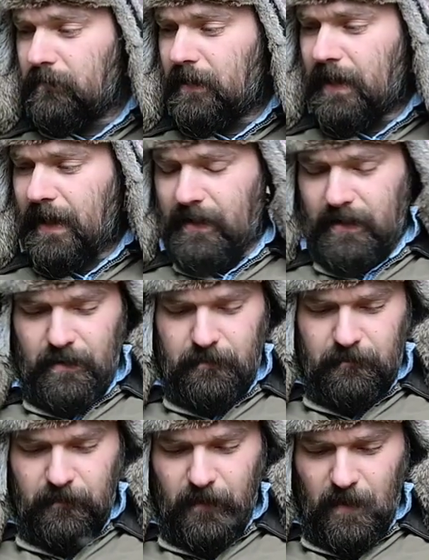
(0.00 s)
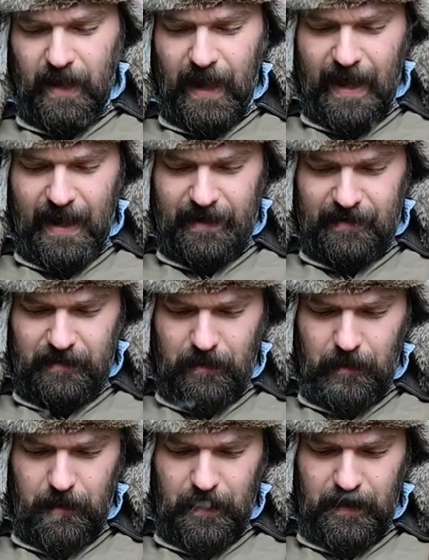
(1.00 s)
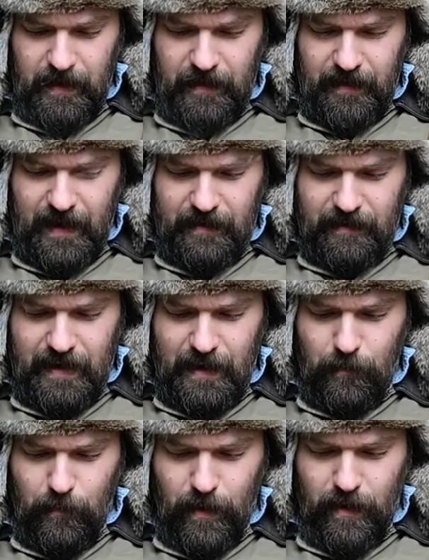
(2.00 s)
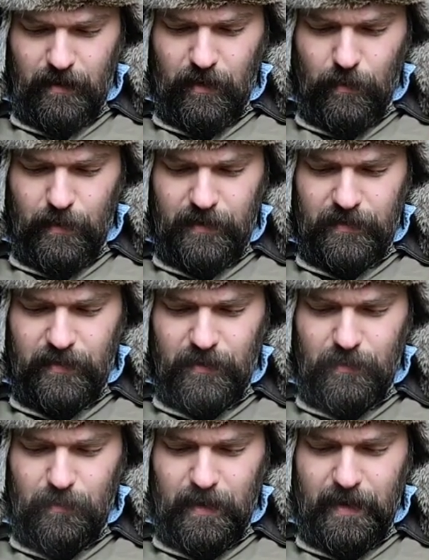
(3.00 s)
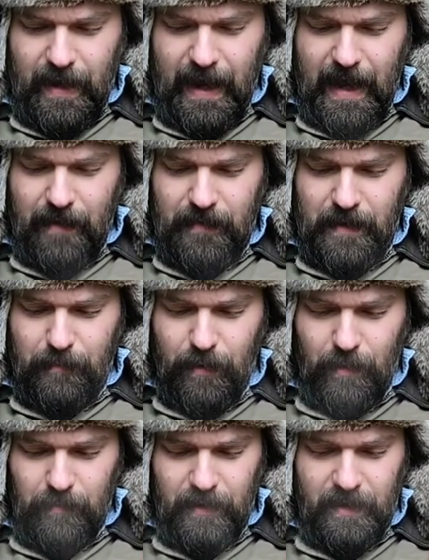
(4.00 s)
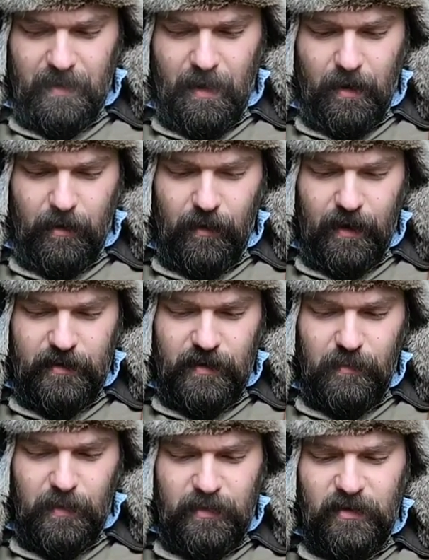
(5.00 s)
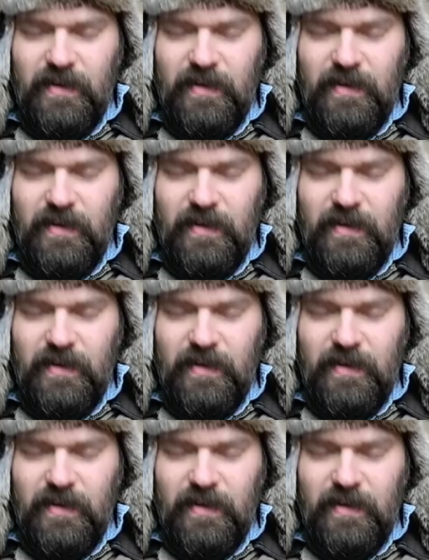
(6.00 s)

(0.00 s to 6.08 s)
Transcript: kind of forgot thinking that they weren't going to uh, have a public inauguration, which